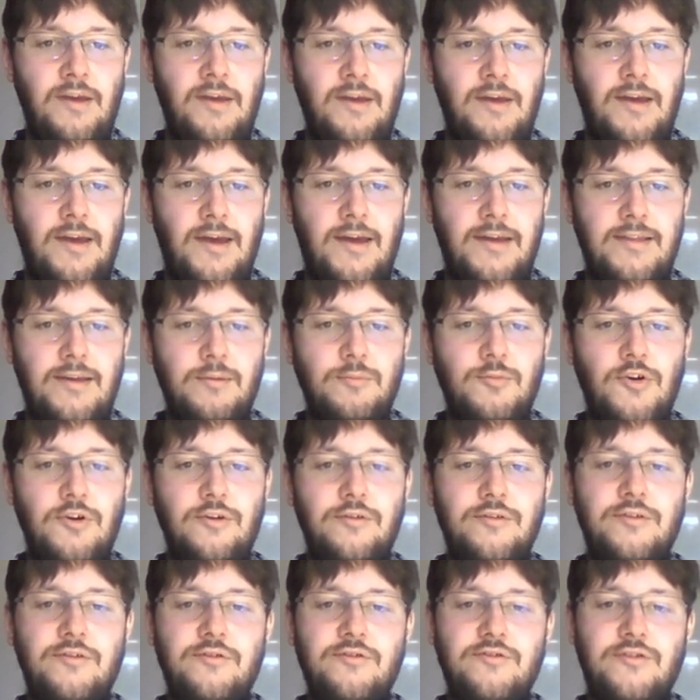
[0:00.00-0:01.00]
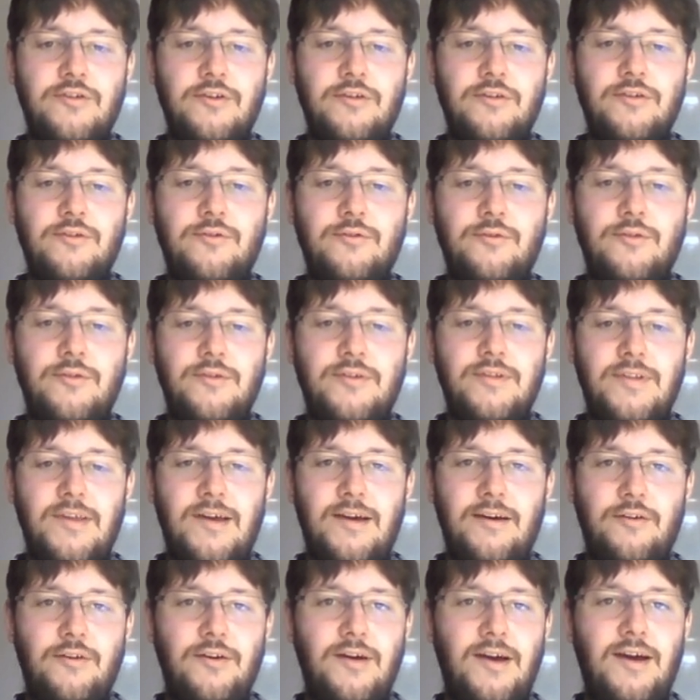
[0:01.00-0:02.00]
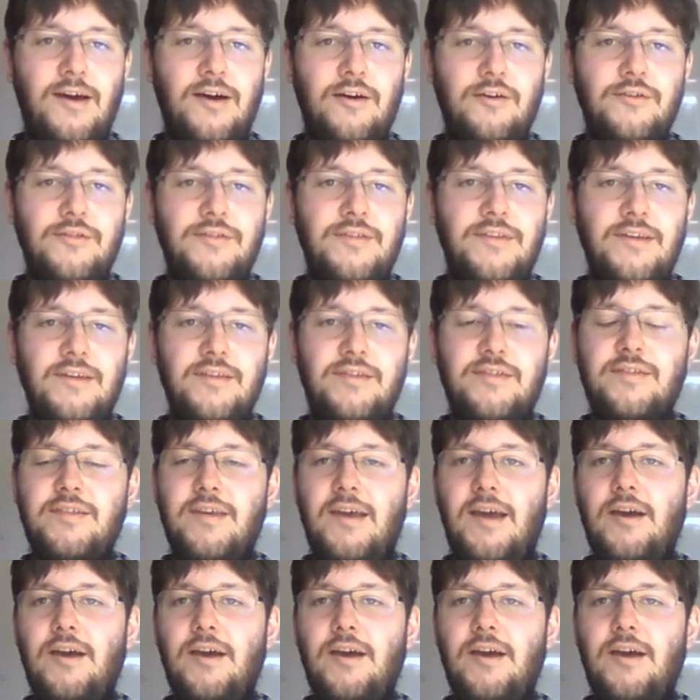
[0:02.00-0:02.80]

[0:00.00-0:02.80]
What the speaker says: And I'm going to show you now how this